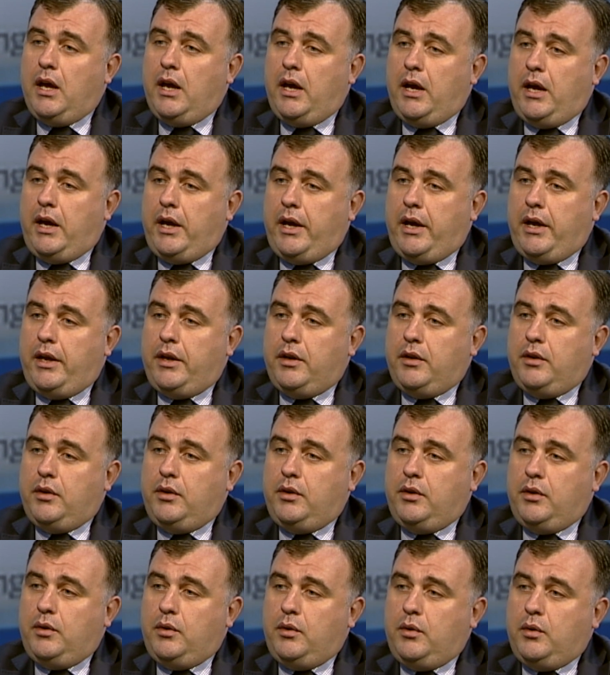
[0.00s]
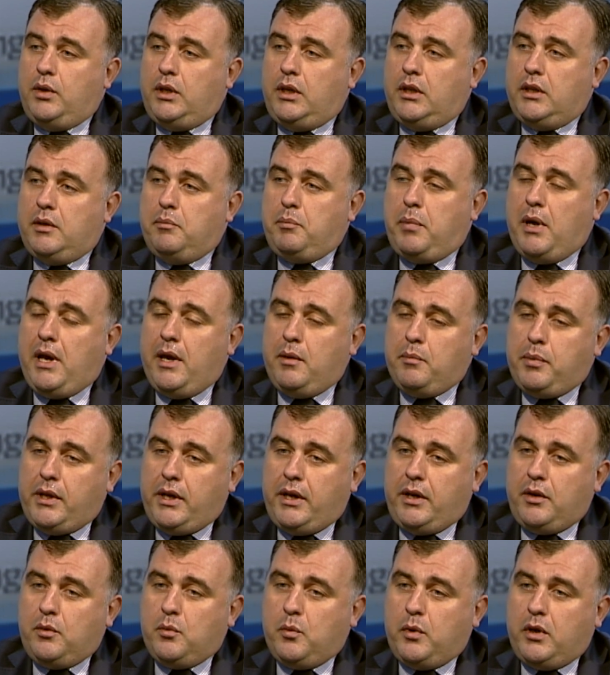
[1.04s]
And in the
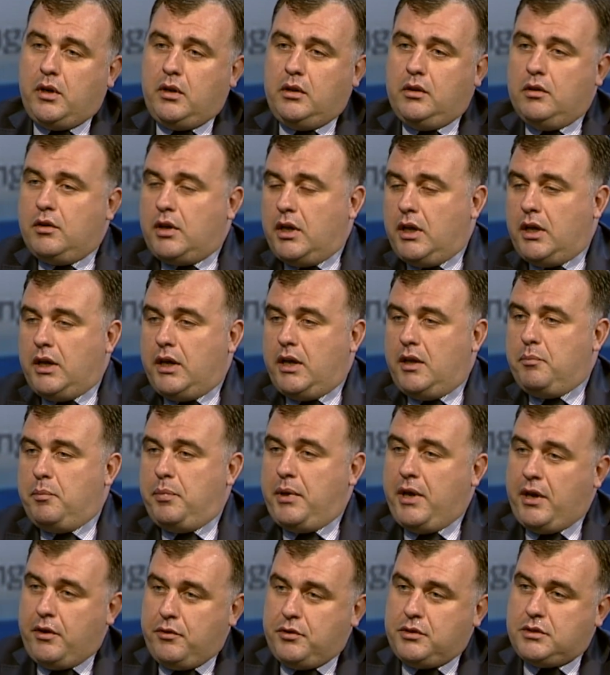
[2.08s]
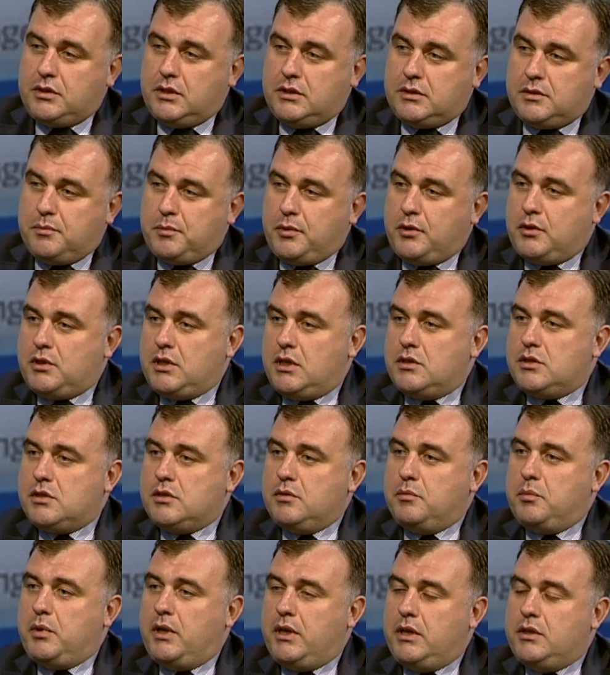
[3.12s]
pipeline, we're looking at Paris as a
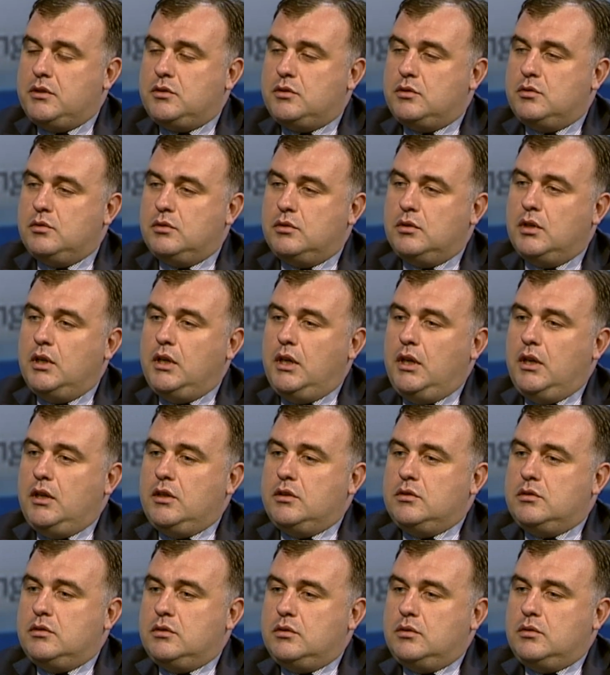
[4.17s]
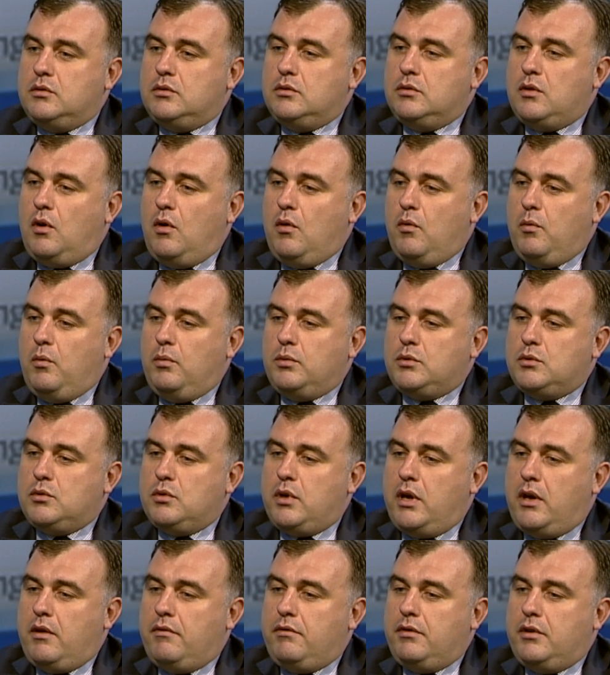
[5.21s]
potential place to, to, oh, to
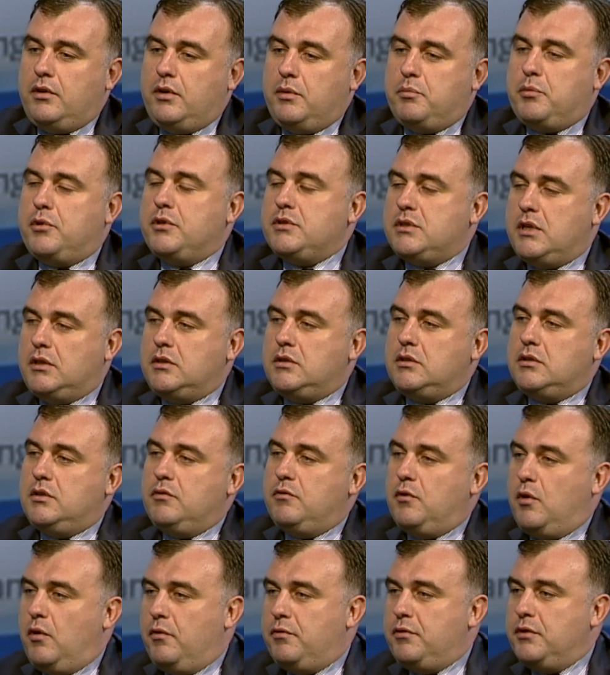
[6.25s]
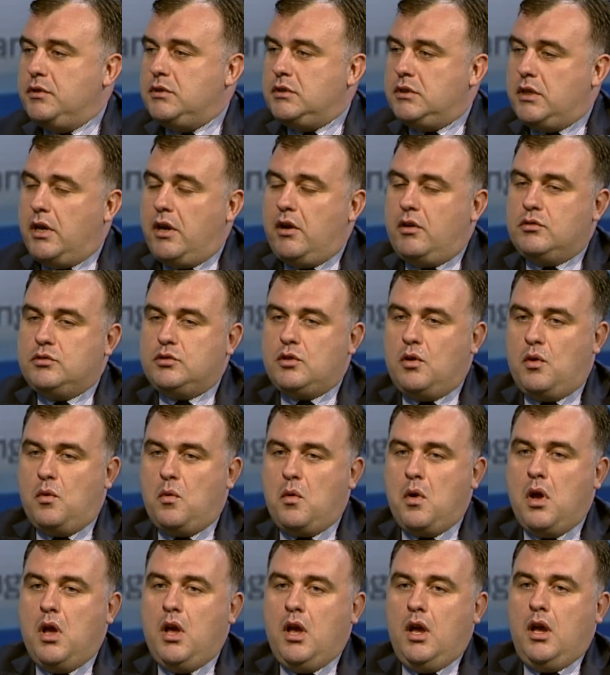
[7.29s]
have a representative office there.
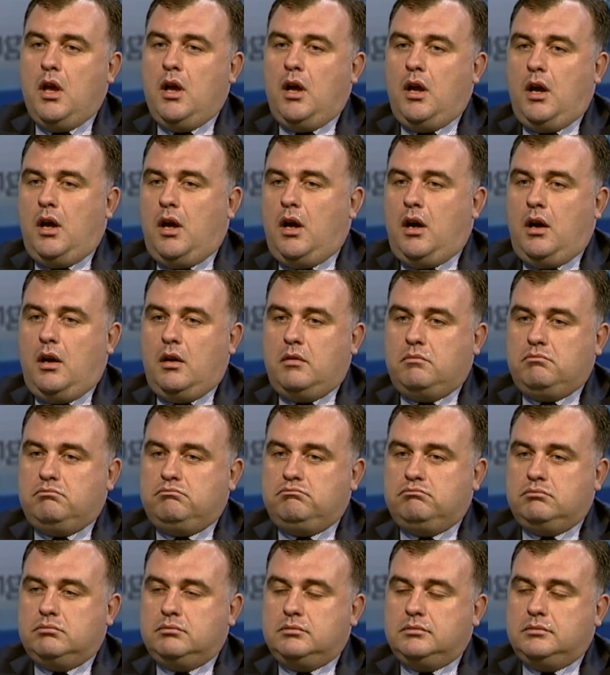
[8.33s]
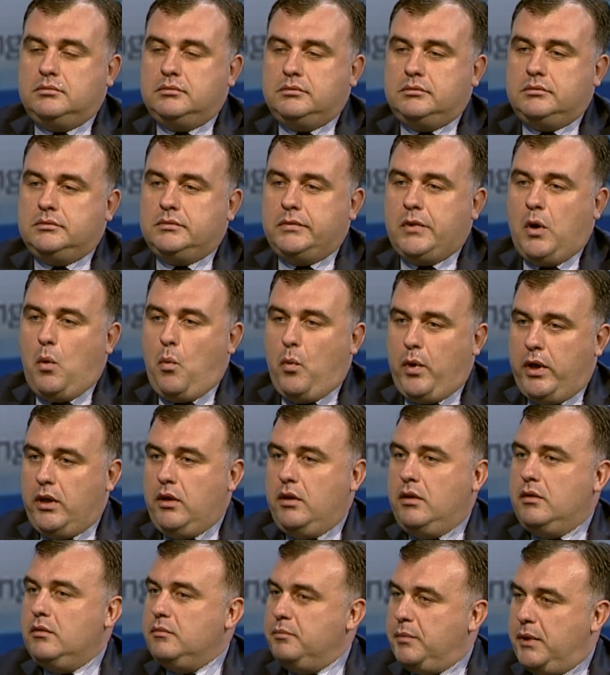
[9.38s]
So um,
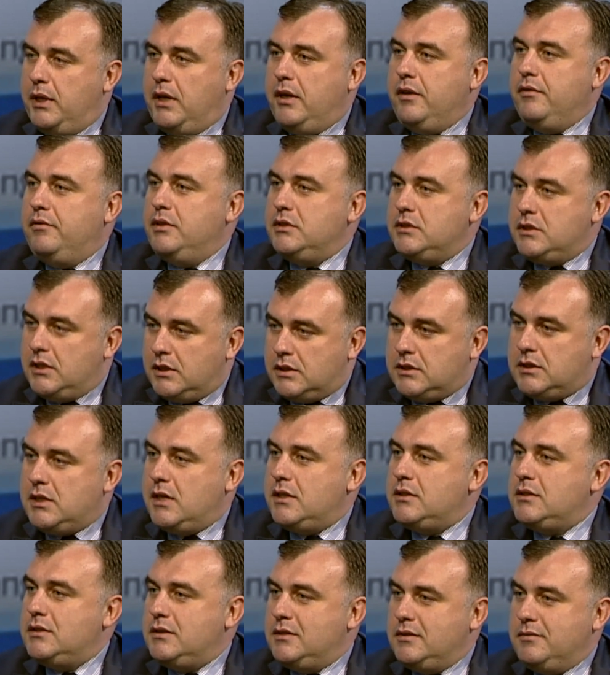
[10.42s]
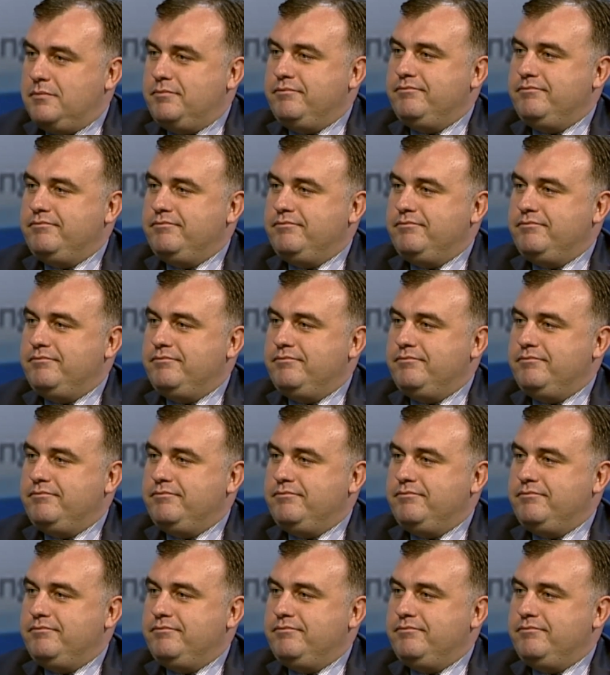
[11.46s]
we believe in success.